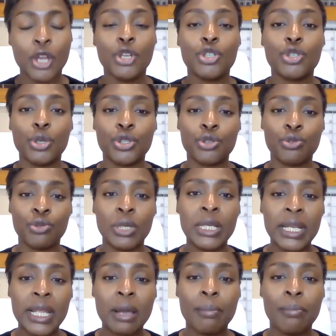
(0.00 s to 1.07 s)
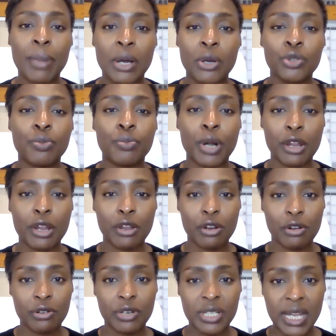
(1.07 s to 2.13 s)
So it's really about
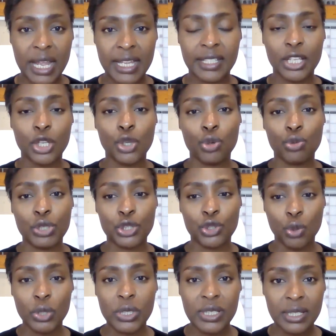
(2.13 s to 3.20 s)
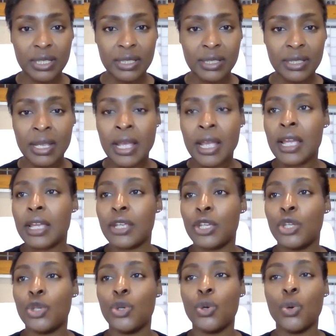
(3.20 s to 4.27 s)
prioritizing your resources,
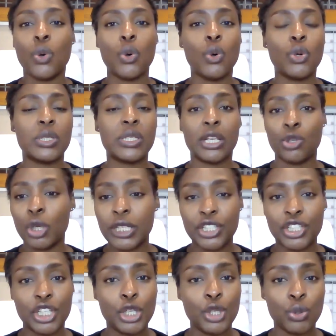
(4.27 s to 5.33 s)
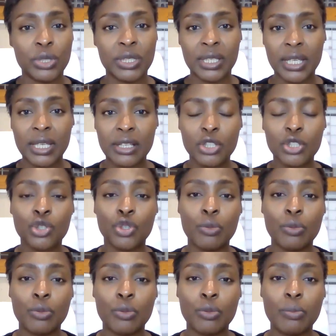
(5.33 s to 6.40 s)
your technology, your skills,
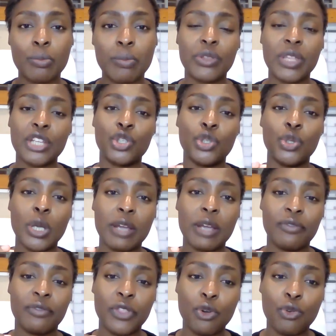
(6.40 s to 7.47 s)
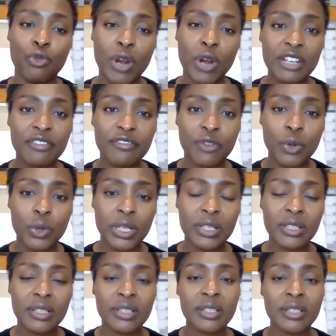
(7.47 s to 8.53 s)
to make sure that you have the right
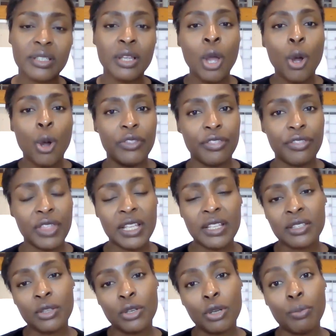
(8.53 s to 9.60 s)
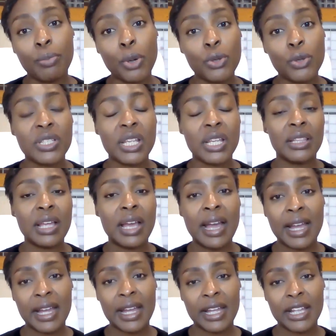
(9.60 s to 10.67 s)
focus on the things that are posing the
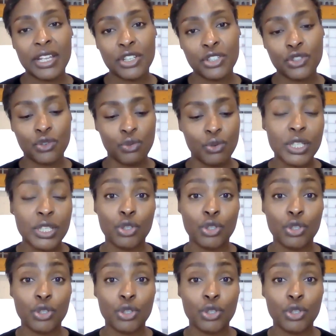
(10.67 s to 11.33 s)
highest risk